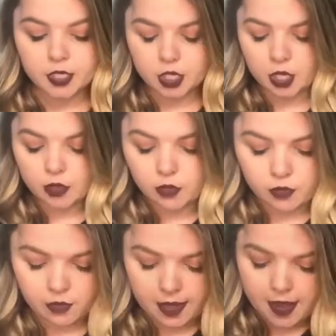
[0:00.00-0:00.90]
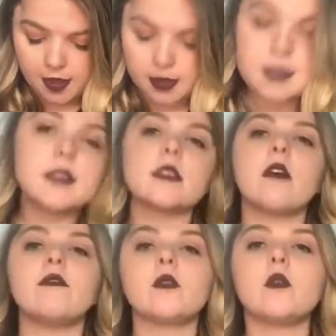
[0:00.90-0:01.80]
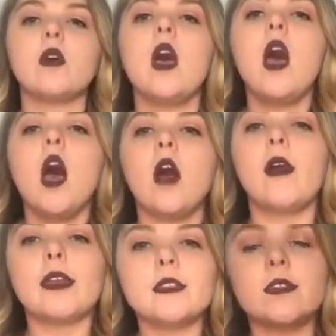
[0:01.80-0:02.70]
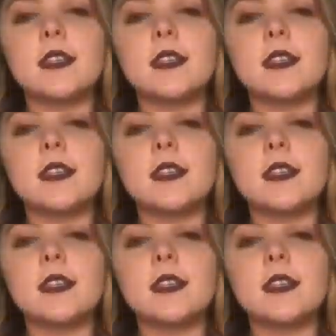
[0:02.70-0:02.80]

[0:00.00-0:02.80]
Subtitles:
too, yeah, because it's comfortable. Okay, so